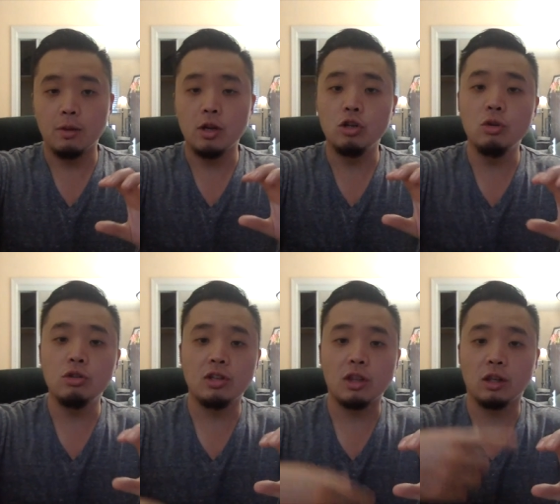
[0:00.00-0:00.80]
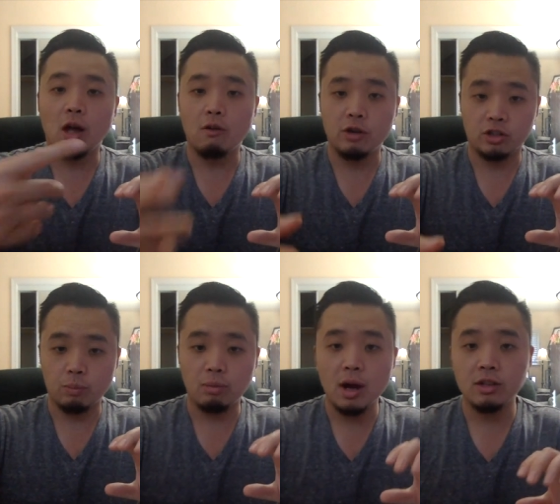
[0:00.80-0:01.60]
inducing the law of
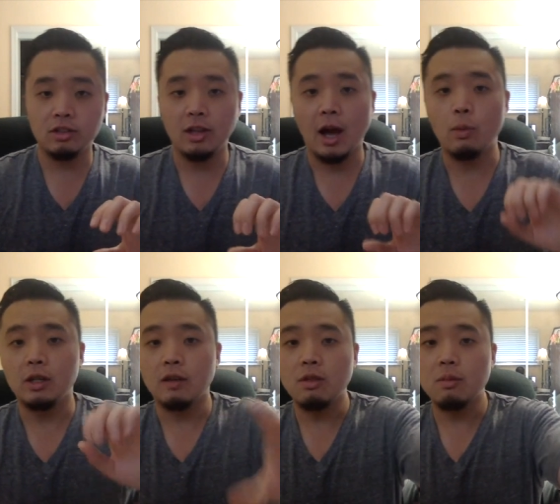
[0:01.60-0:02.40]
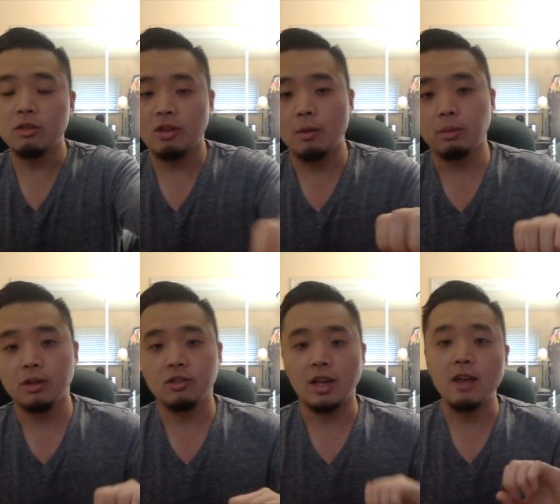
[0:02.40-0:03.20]
reciprocity, I would give them the sample
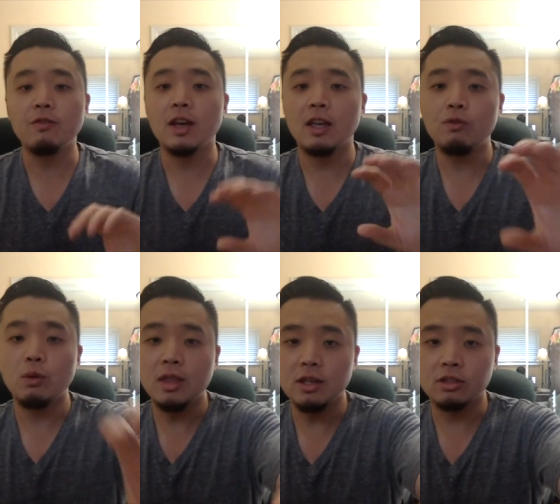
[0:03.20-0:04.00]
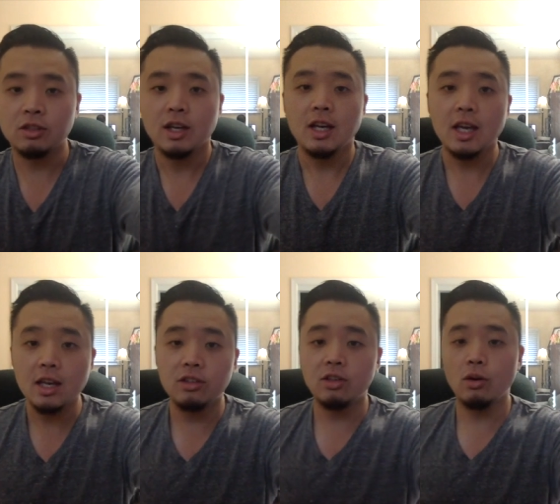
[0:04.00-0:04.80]
and say, if I give you this,
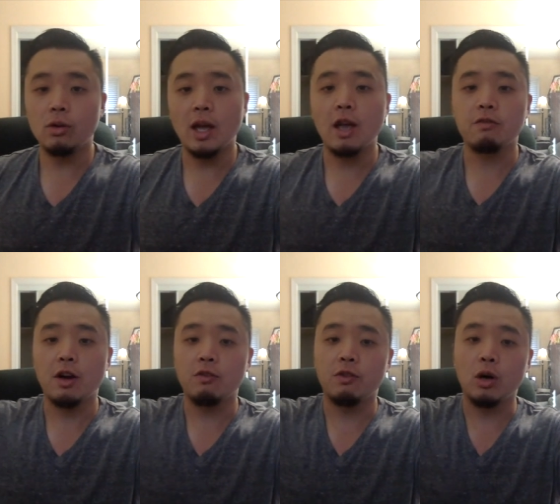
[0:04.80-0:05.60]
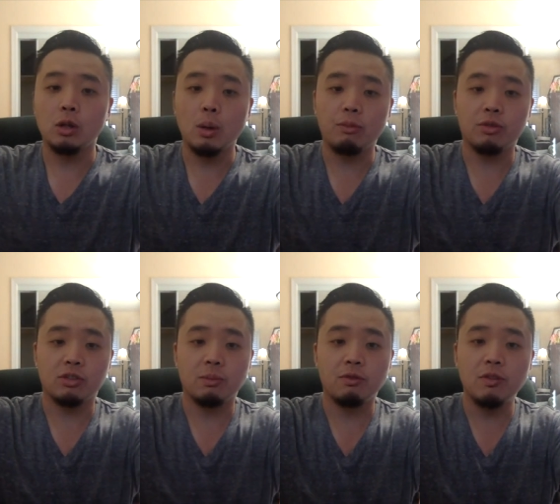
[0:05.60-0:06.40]
is it okay if I follow up for
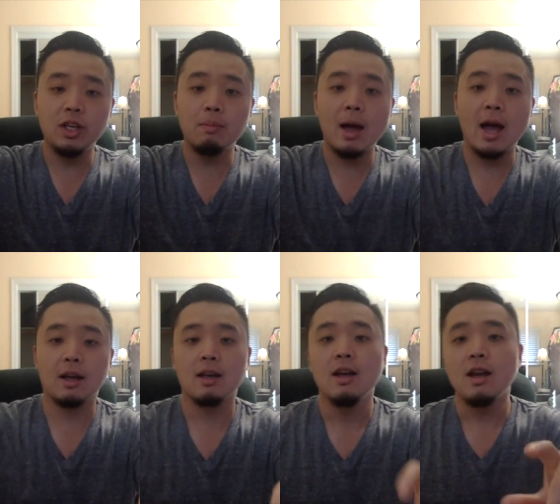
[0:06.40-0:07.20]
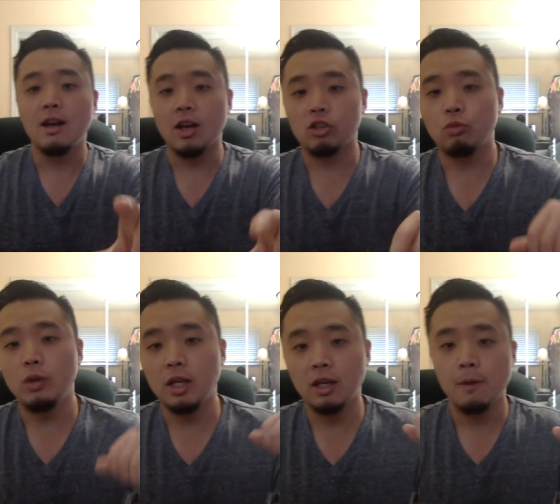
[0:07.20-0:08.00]
some feedback next
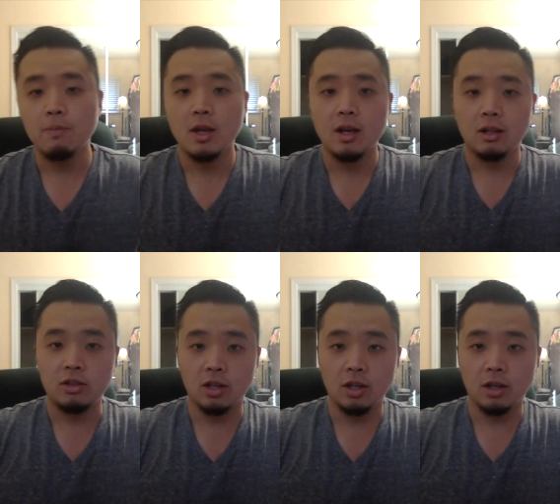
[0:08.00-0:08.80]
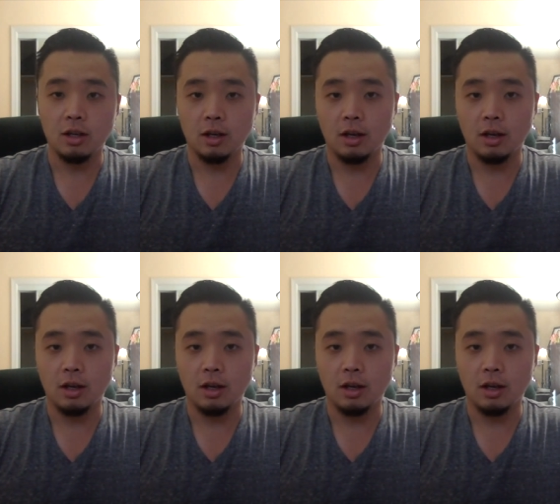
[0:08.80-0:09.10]
week to